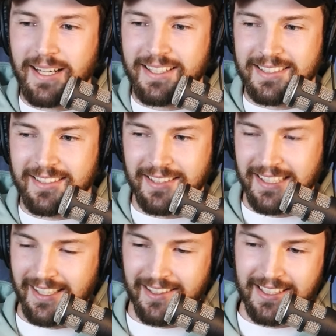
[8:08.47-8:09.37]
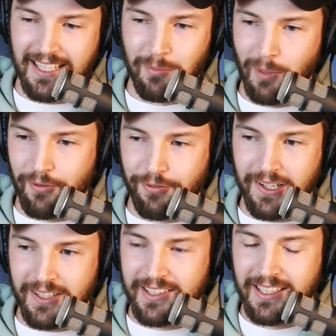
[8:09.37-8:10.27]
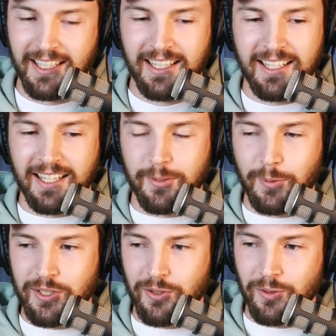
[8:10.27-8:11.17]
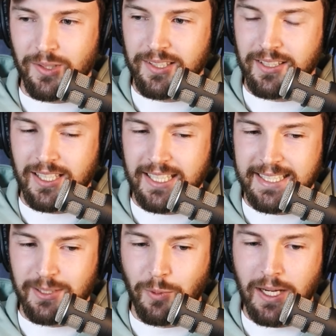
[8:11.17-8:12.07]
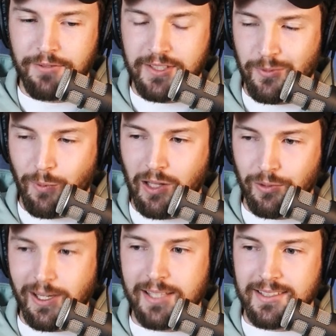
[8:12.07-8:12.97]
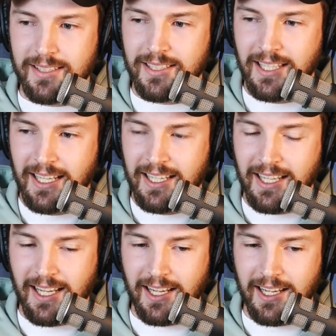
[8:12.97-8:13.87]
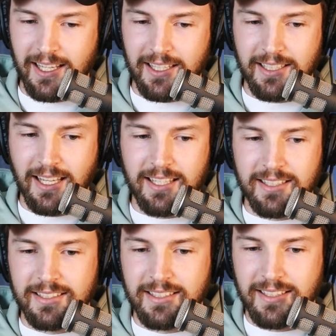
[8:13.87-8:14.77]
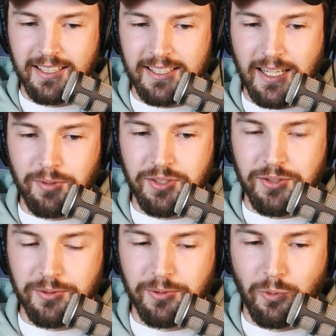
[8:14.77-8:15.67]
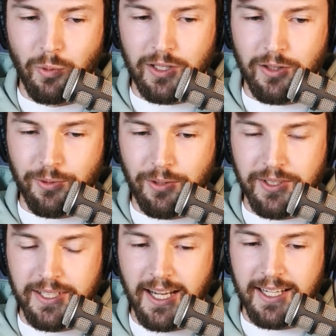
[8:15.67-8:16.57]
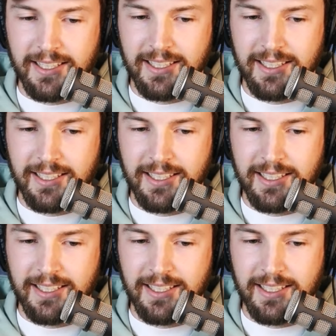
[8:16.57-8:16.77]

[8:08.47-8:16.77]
wait until the end of the day motherfucker uh, when your uh, wife is well rested uh, and, and is able to work throughout the day